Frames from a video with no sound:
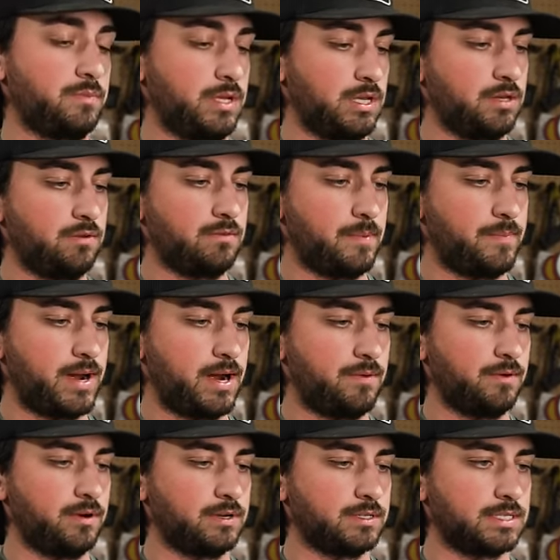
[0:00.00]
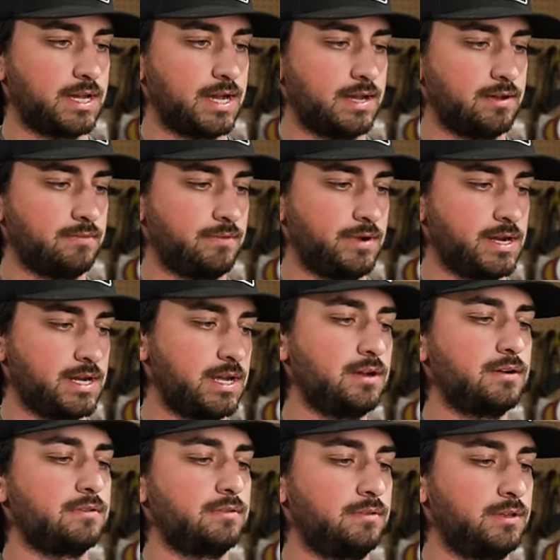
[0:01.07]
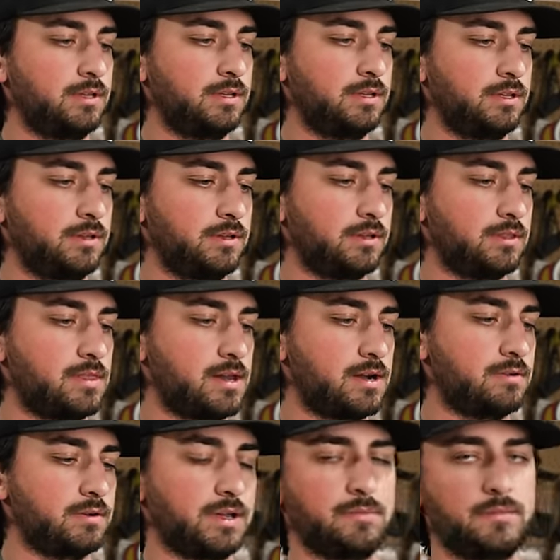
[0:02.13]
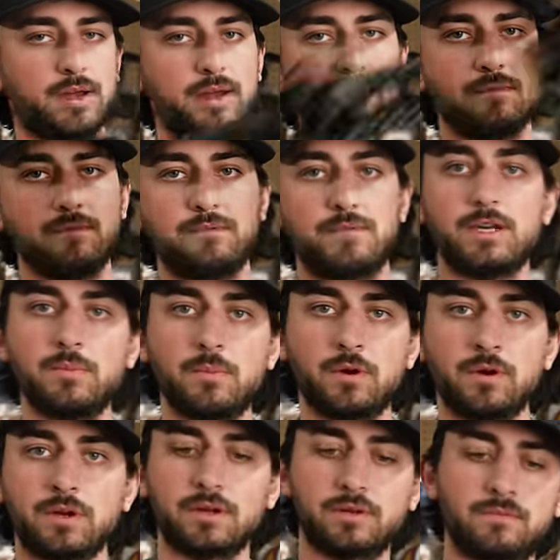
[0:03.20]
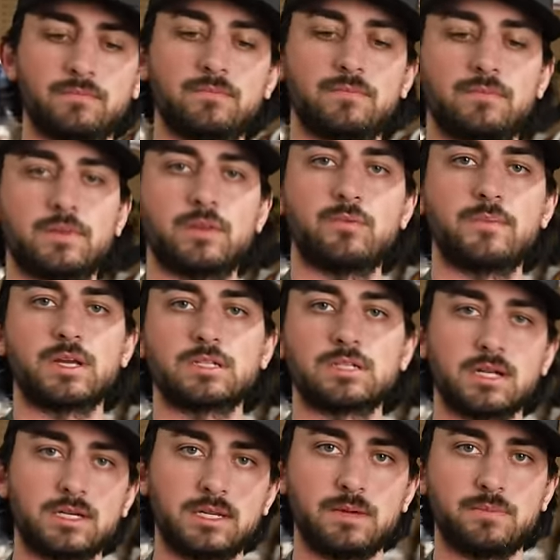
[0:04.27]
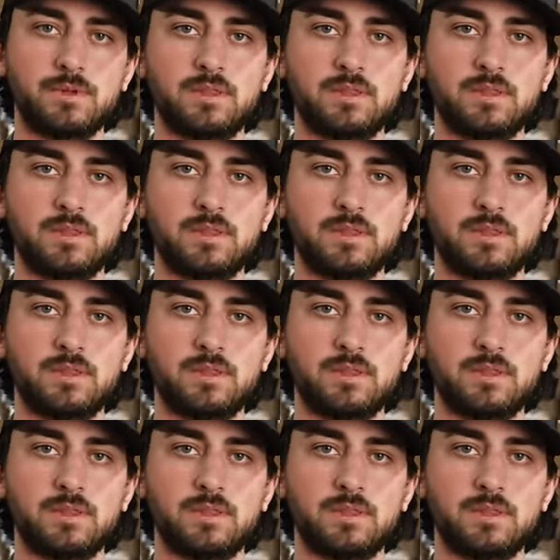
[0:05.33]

be about where it's at right now. And then I'll get my 50 mark. Don't make sight tape.